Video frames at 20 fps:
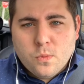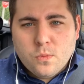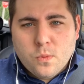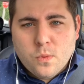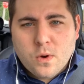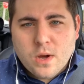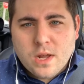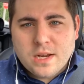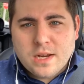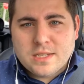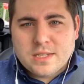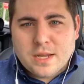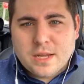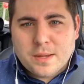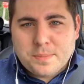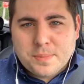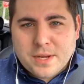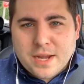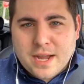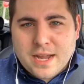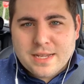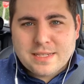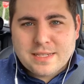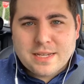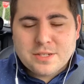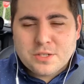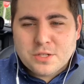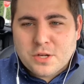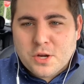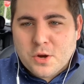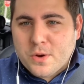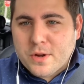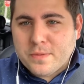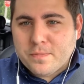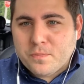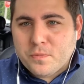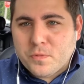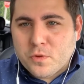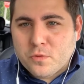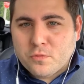What is up, guys? How's it
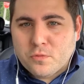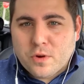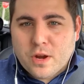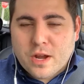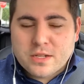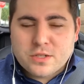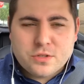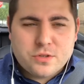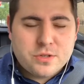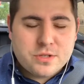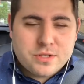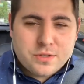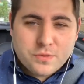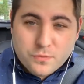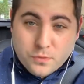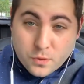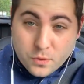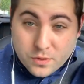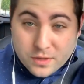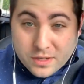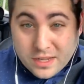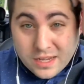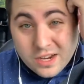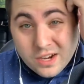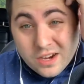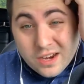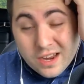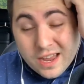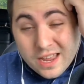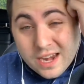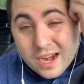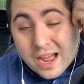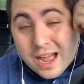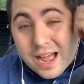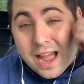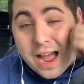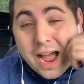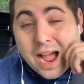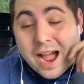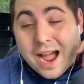going? Ross Christofoli here, and
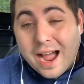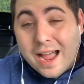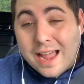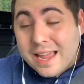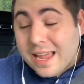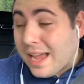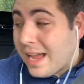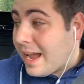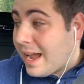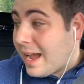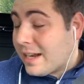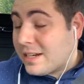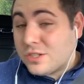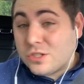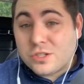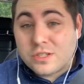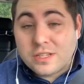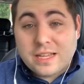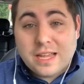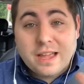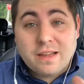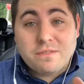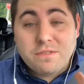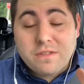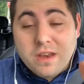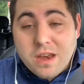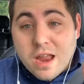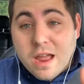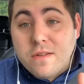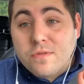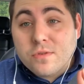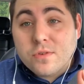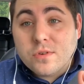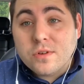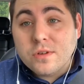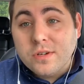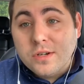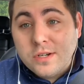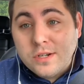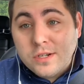I actually have
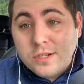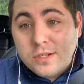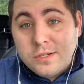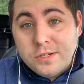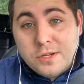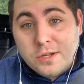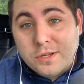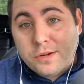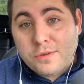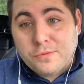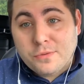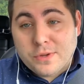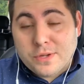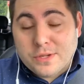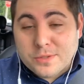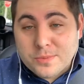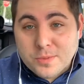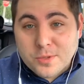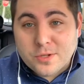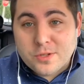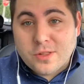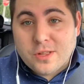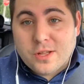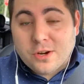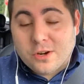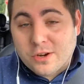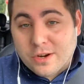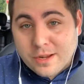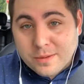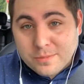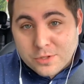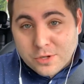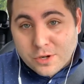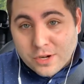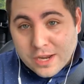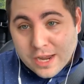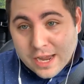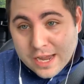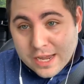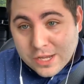never done a a
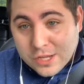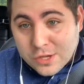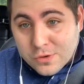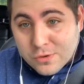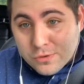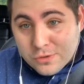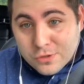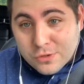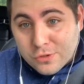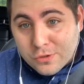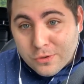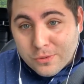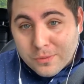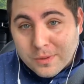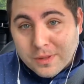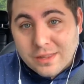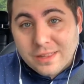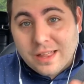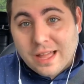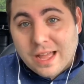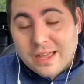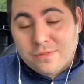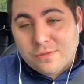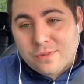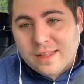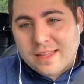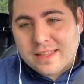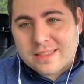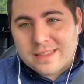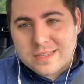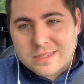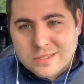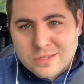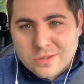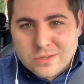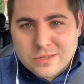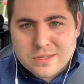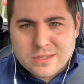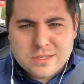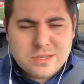YouTube live like this. So
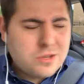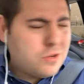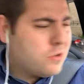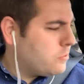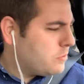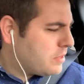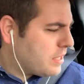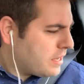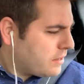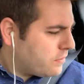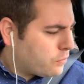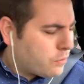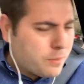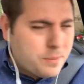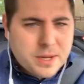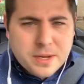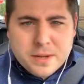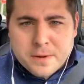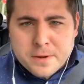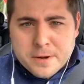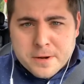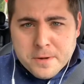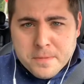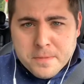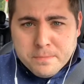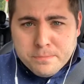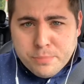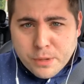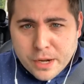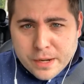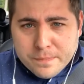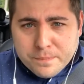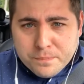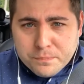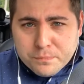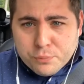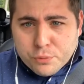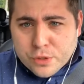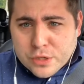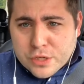this is a new thing for me, but
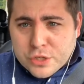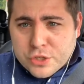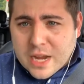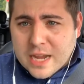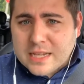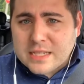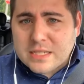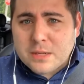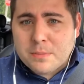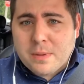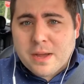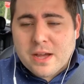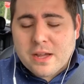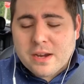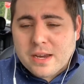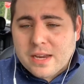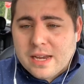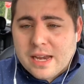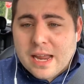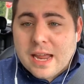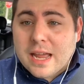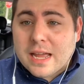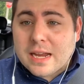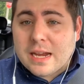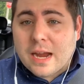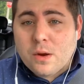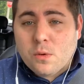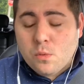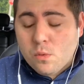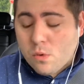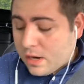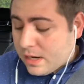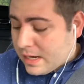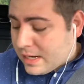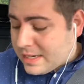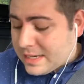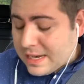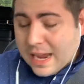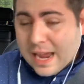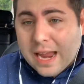pretty jazzed about it. And I
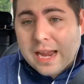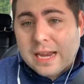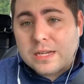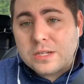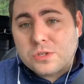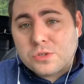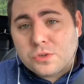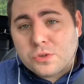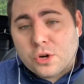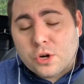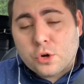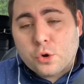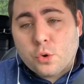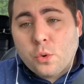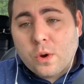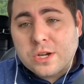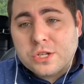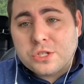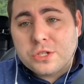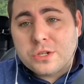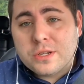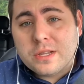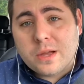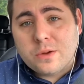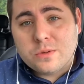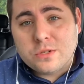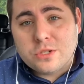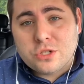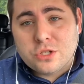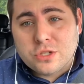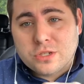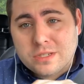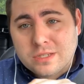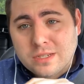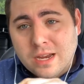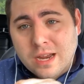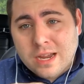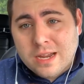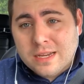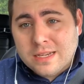wanted to answer a question that was just
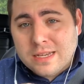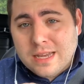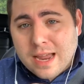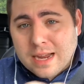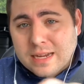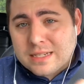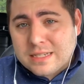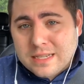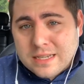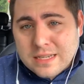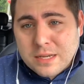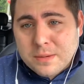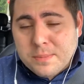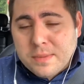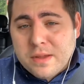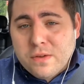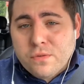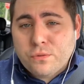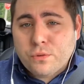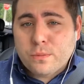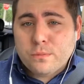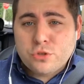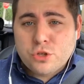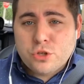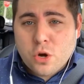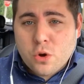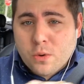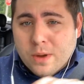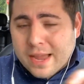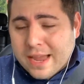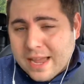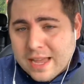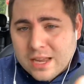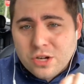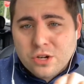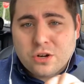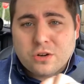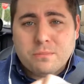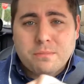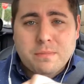texted to me from
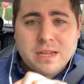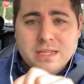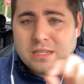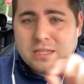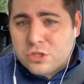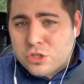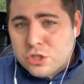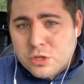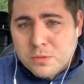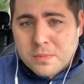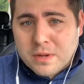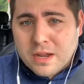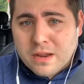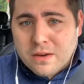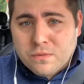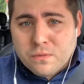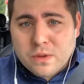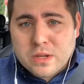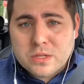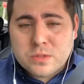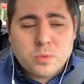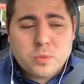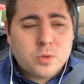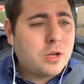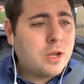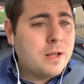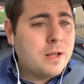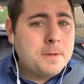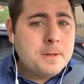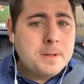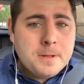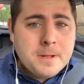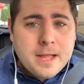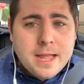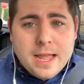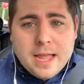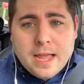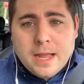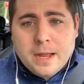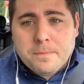Joanne or messaged to me on Facebook.
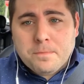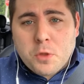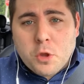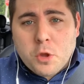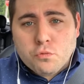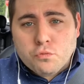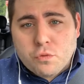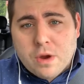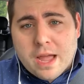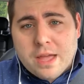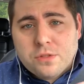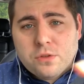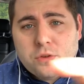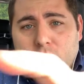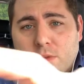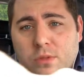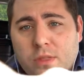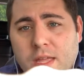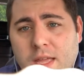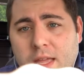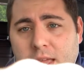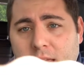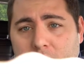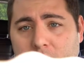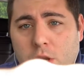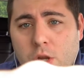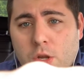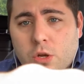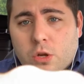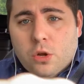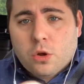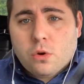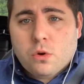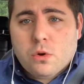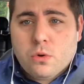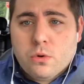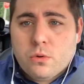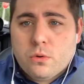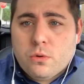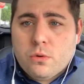And rather than
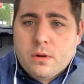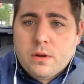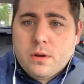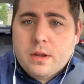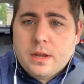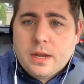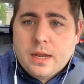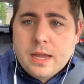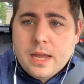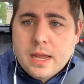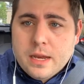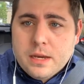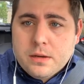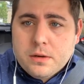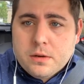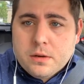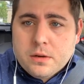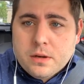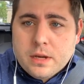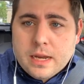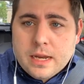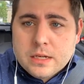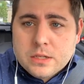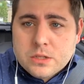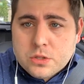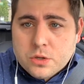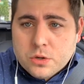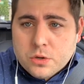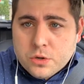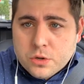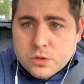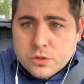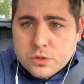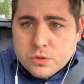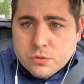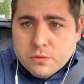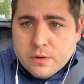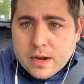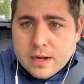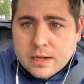go and answer her
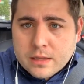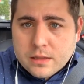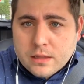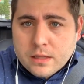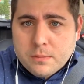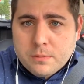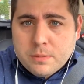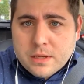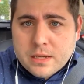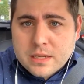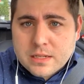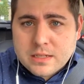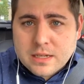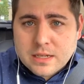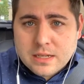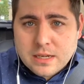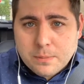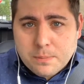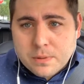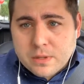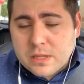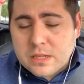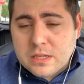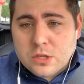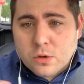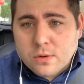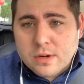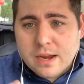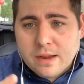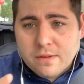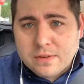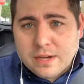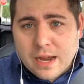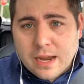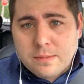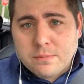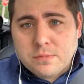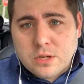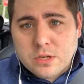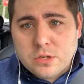directly, because I typically don't have
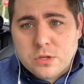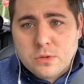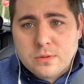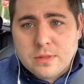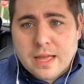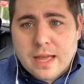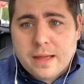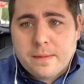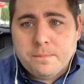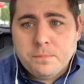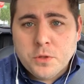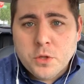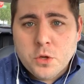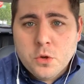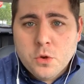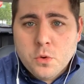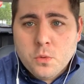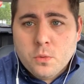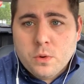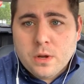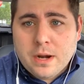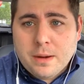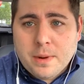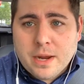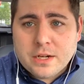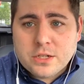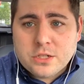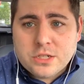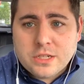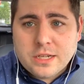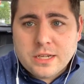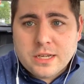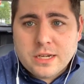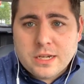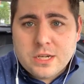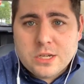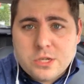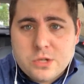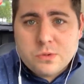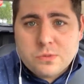time to do that, what I'm actually going
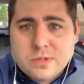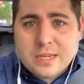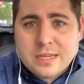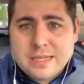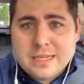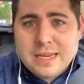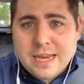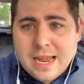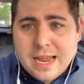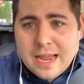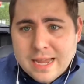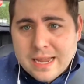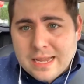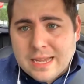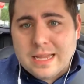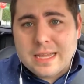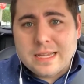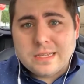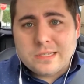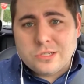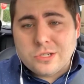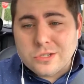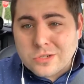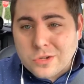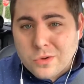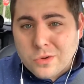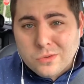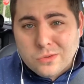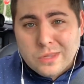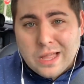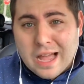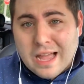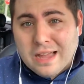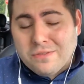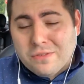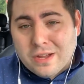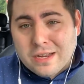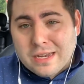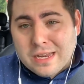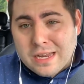to do today is just go
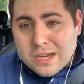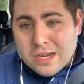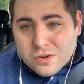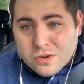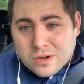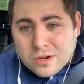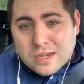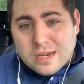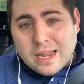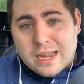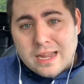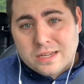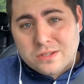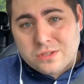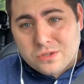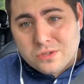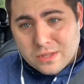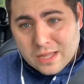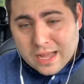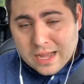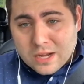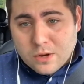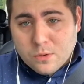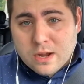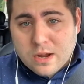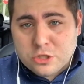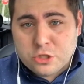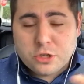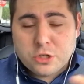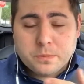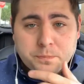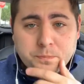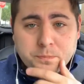live on here and answer that question.